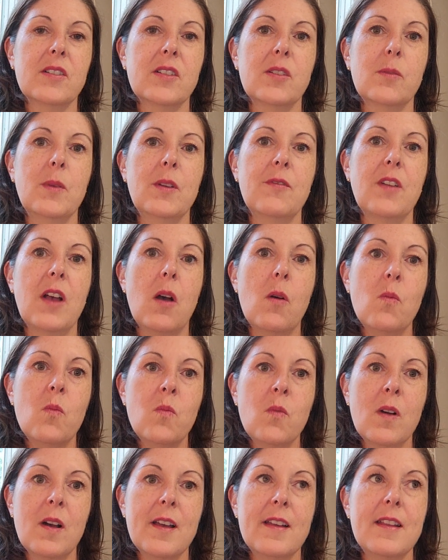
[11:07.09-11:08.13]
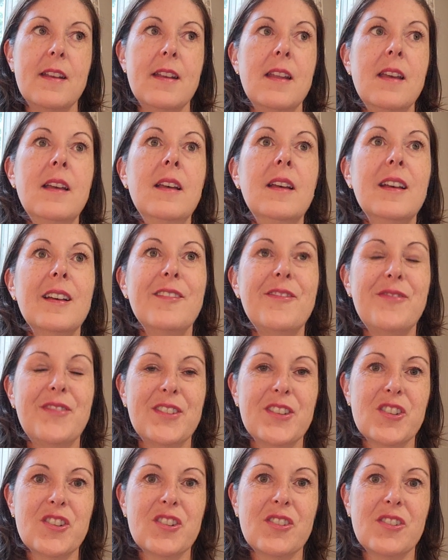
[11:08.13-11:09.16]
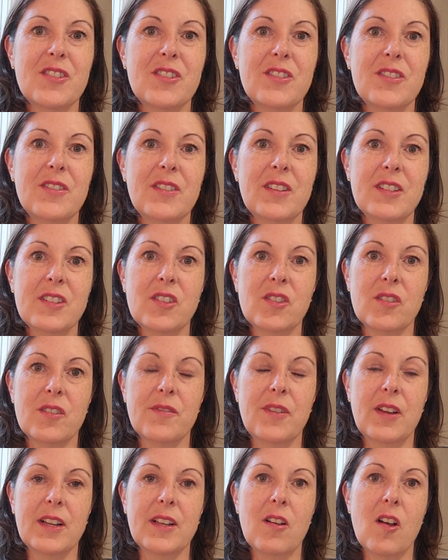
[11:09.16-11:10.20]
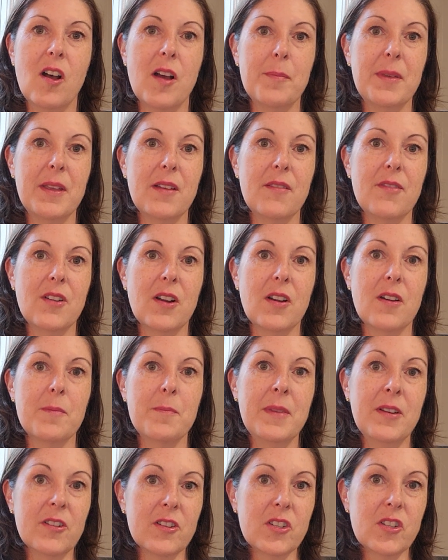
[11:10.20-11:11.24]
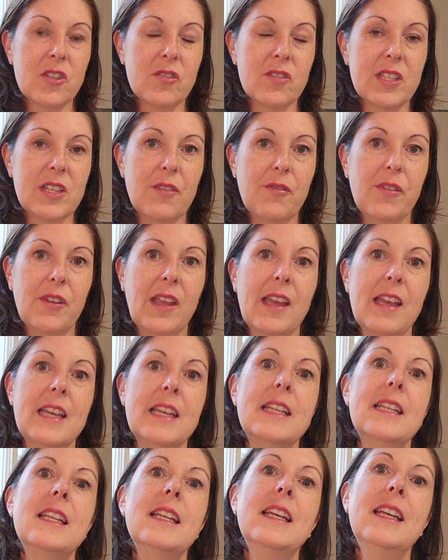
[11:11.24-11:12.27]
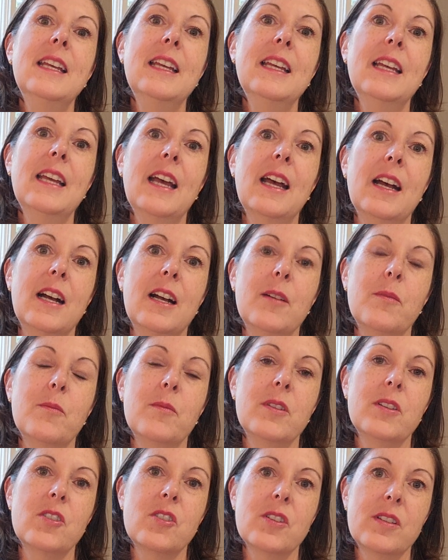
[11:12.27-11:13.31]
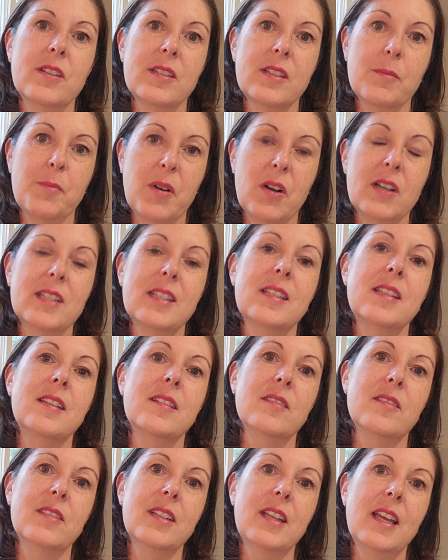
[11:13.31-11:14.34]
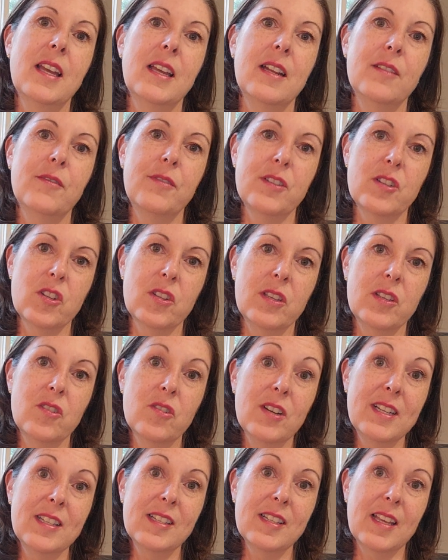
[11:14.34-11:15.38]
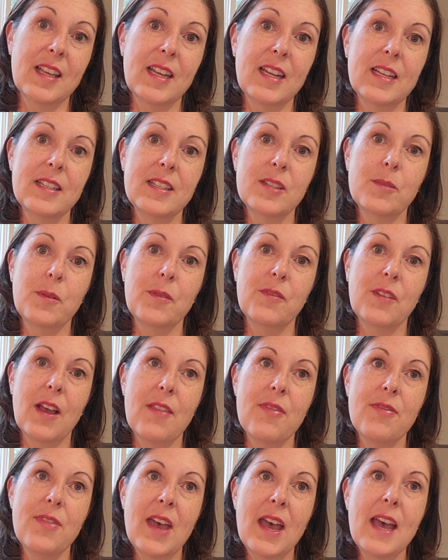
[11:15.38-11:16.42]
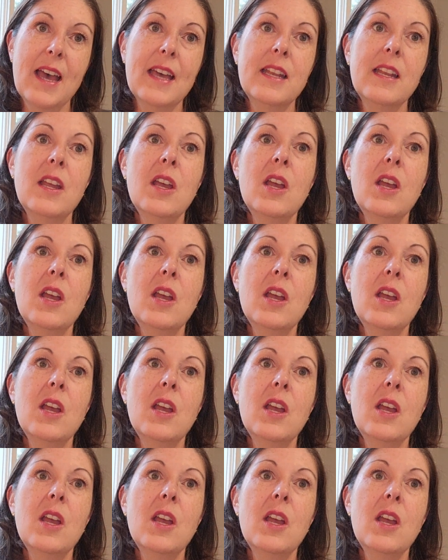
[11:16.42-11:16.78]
So we've got one official certified copy of our marriage certificate, which is apostilled and officially translated. So we've got that.